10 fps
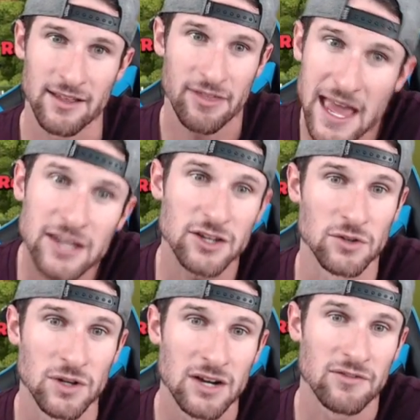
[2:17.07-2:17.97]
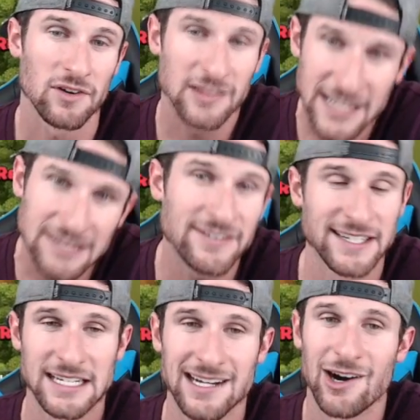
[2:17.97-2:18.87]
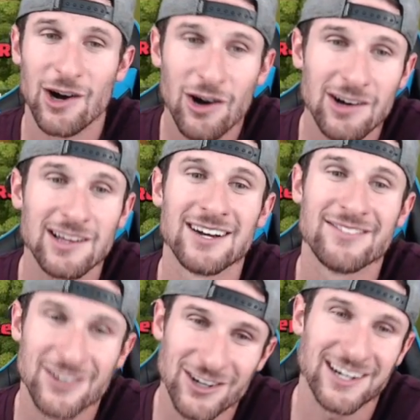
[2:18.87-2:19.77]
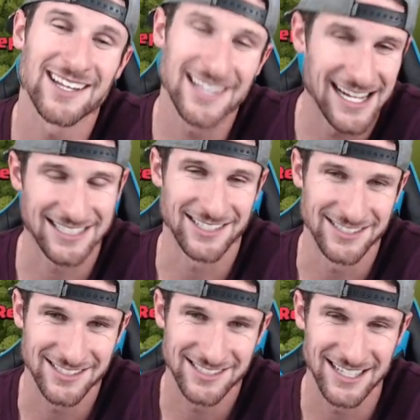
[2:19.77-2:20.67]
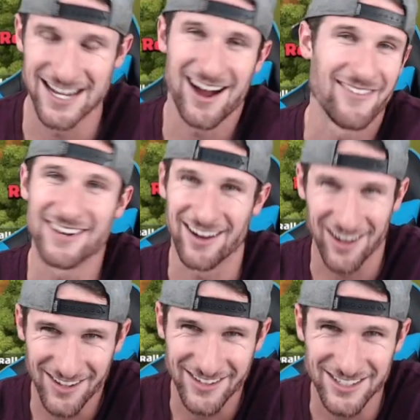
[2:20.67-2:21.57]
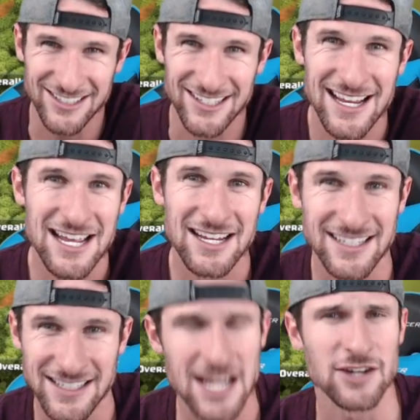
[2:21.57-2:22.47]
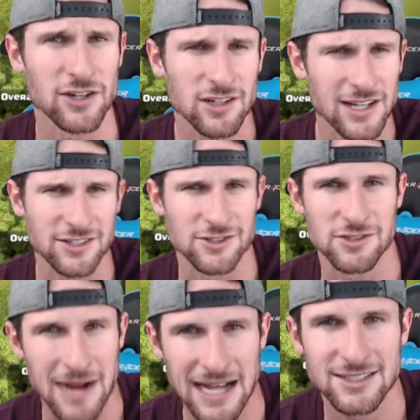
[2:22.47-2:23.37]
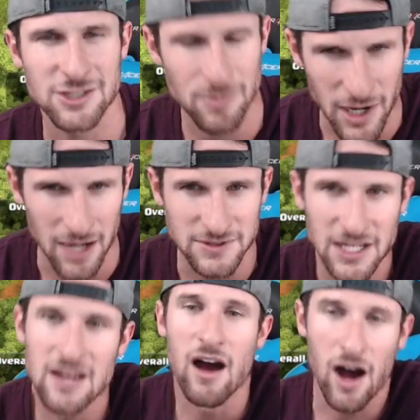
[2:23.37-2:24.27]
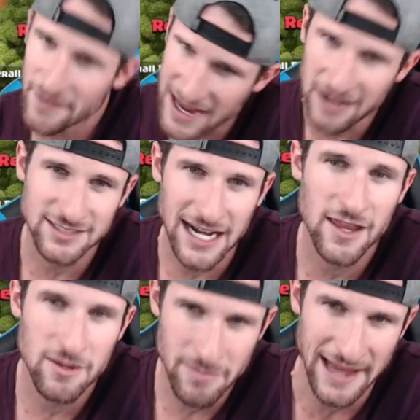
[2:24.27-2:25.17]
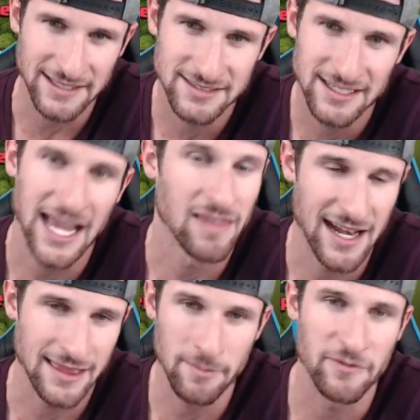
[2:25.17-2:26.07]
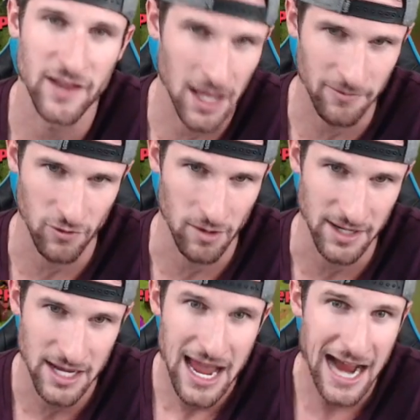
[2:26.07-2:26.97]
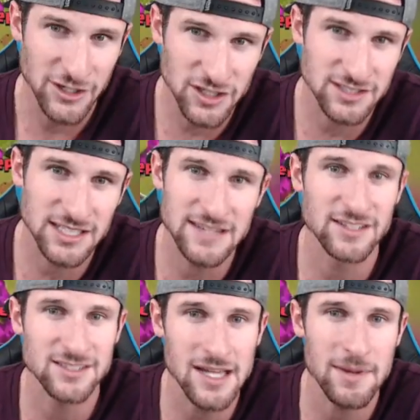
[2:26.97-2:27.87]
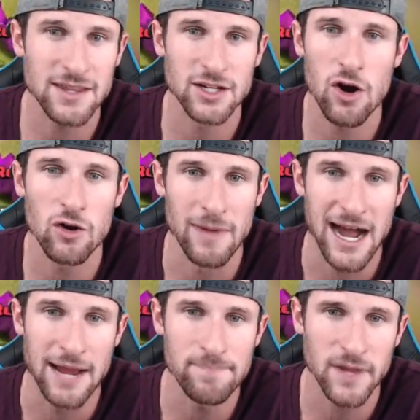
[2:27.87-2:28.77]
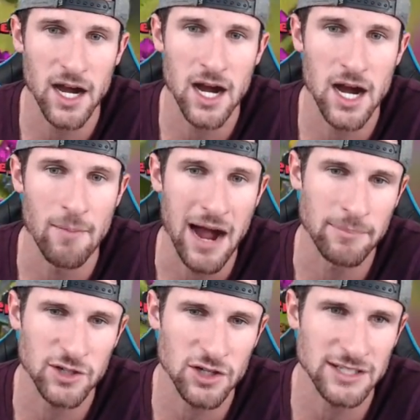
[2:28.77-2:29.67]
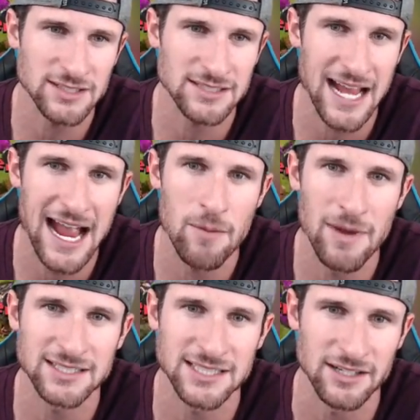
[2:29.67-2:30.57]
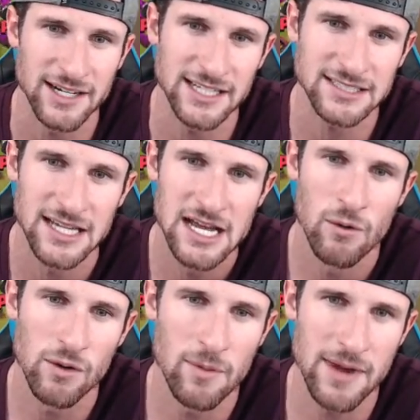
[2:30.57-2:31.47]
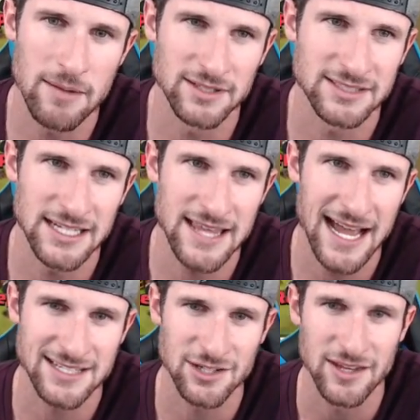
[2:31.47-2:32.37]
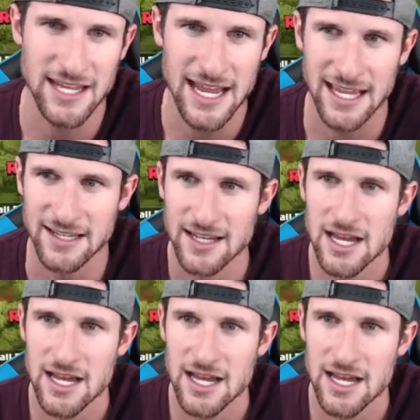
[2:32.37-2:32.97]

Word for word: thank you for leaving all of your collectors, I mean all your, yeah, your collectors, your mines and your pumps on the outside of the base and letting them fill up for me. As you can see, there's some in the gold mine. Um, I'm curious as to how much there is. We won't be able to see that till the end,